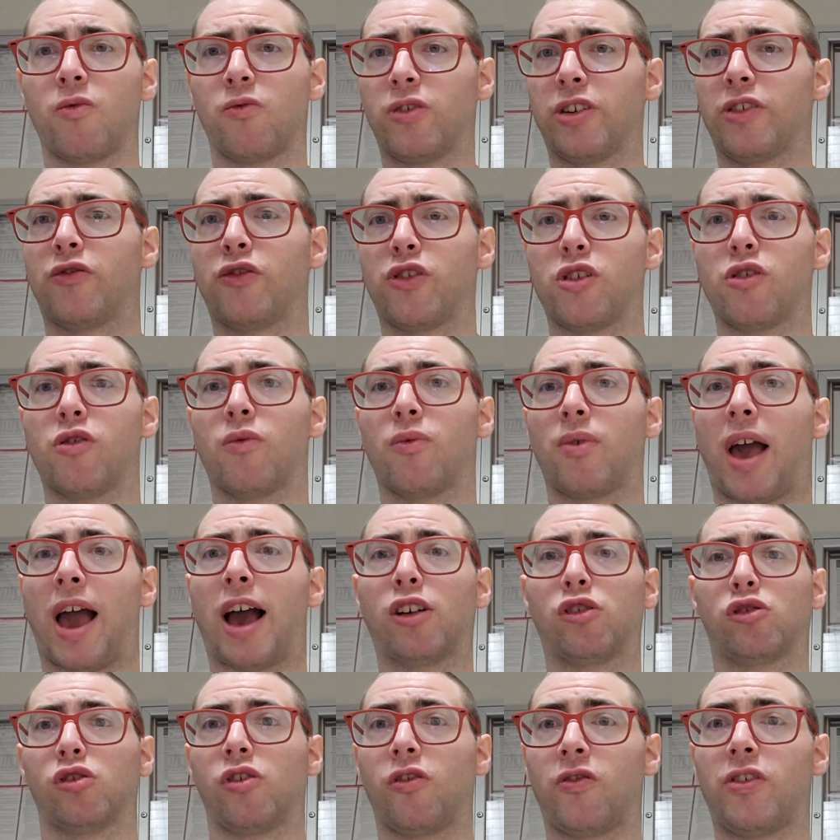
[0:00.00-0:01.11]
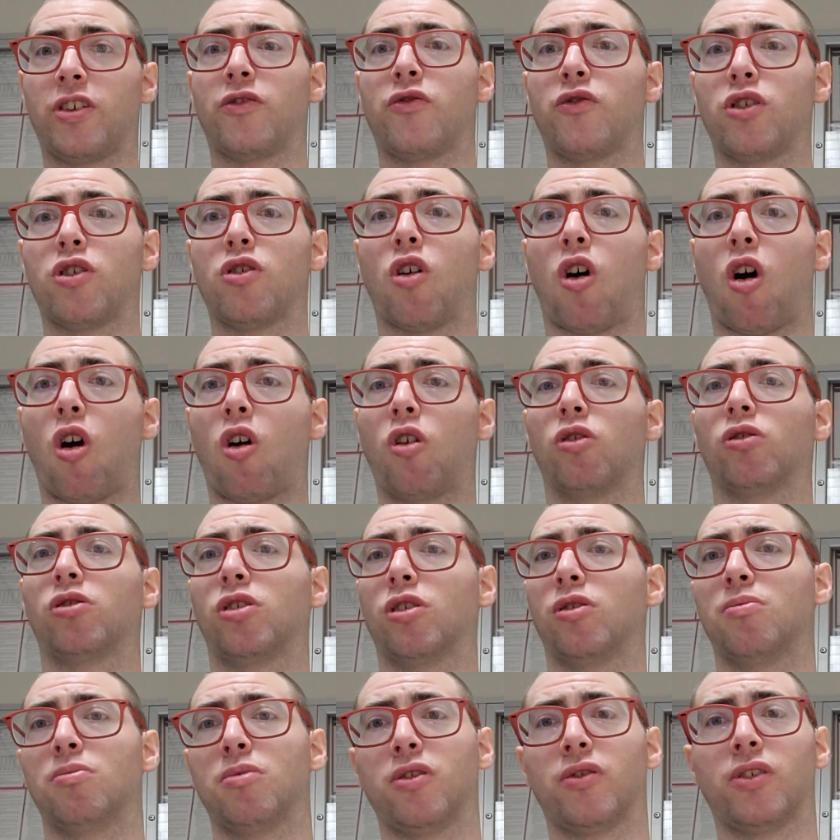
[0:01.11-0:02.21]
review actually review all
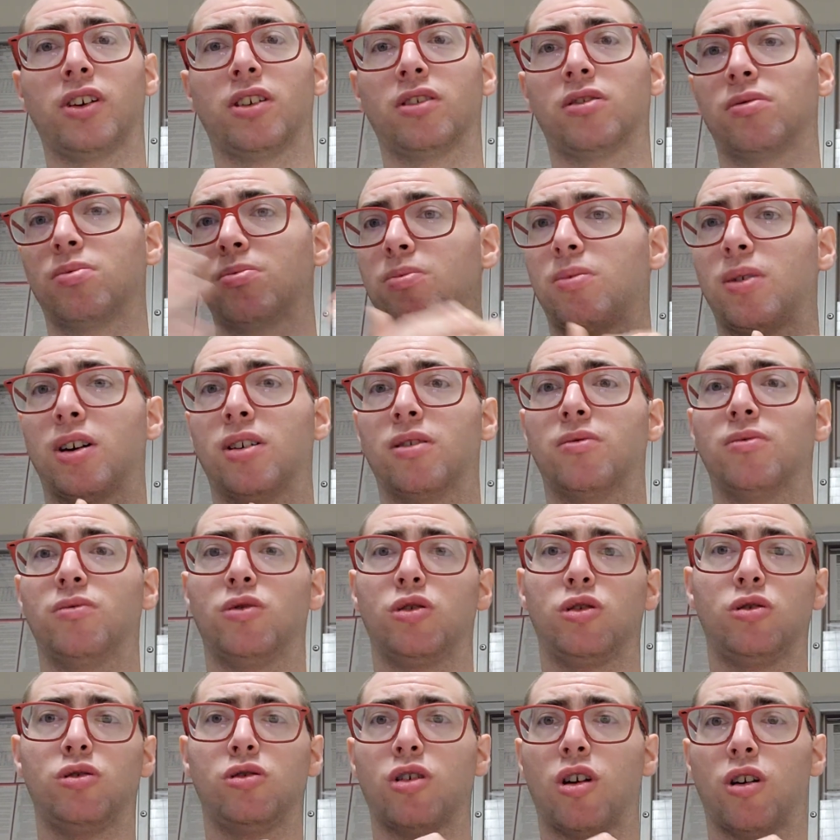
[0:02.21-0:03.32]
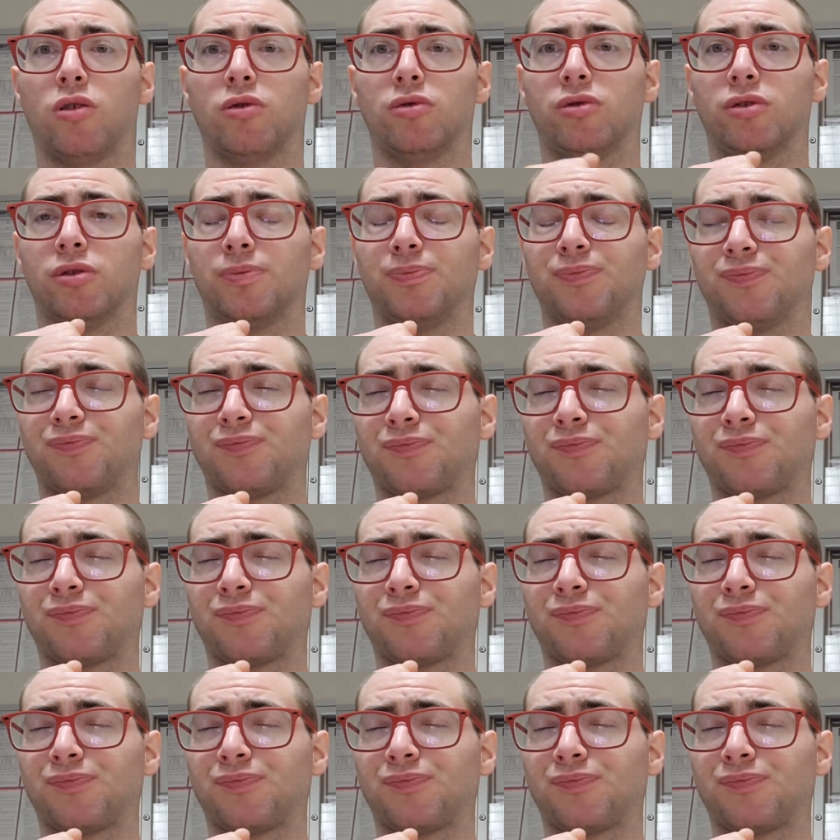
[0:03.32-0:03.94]
the movies, but who knows.